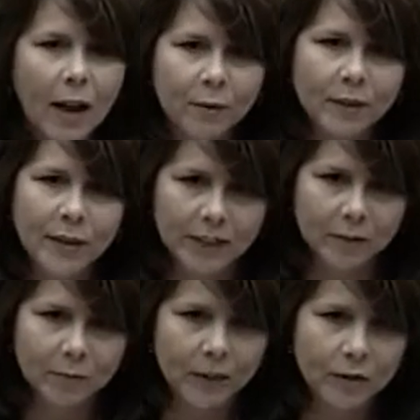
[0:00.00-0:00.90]
I would not
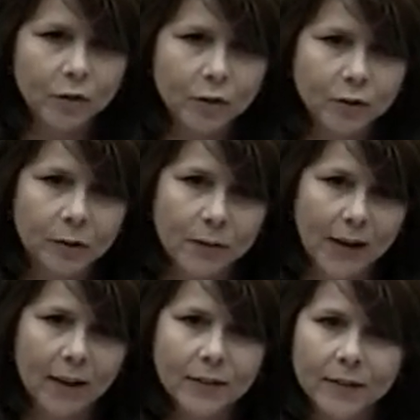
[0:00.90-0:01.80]
give my children a
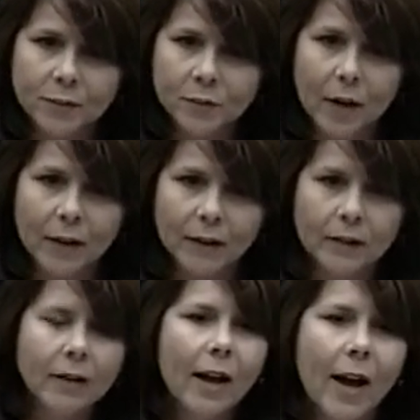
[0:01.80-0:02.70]
bath in this
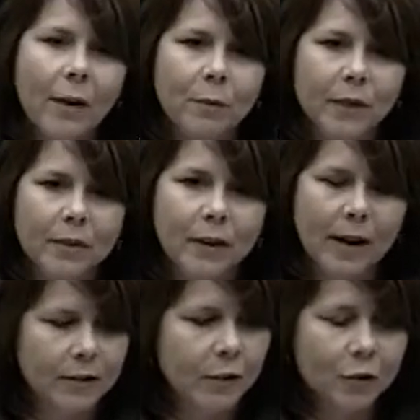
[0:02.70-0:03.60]
water. I would
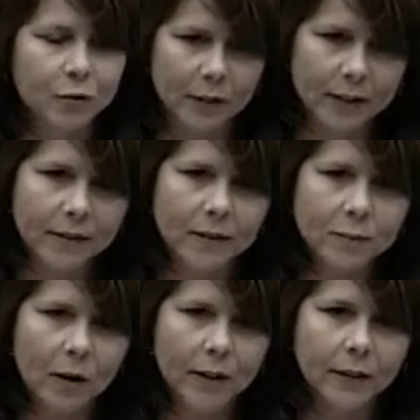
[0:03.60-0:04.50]
not drink this
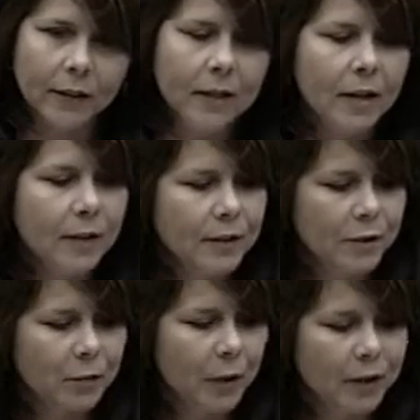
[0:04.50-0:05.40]
water.
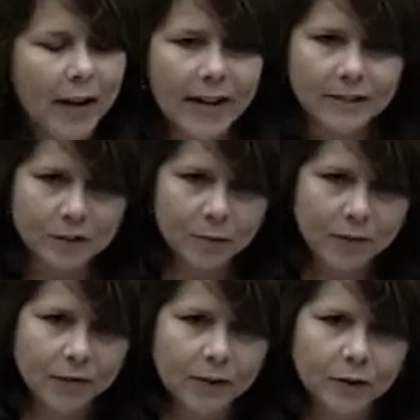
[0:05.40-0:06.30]
This water has to
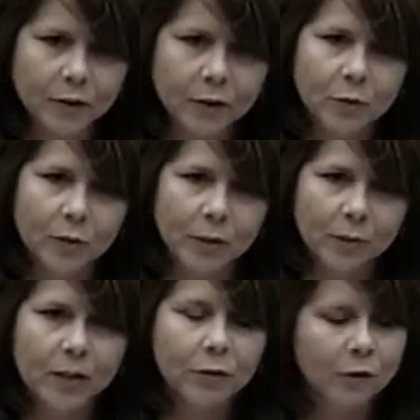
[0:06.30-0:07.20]
be filtered with
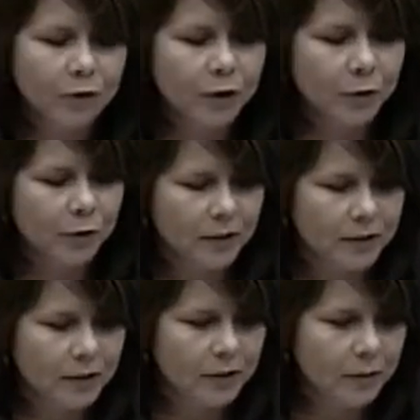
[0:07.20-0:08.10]
three different filtering
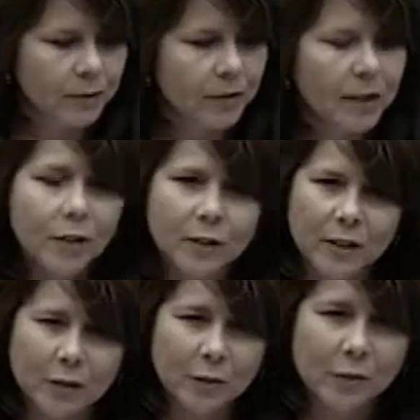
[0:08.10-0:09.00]
systems to
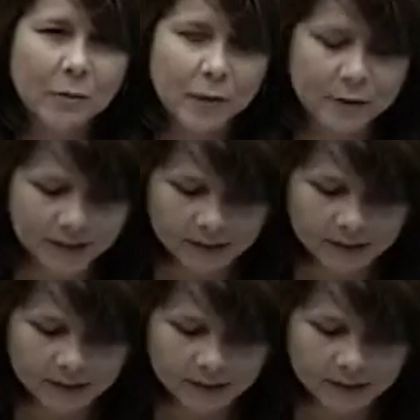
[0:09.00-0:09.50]
the tune of about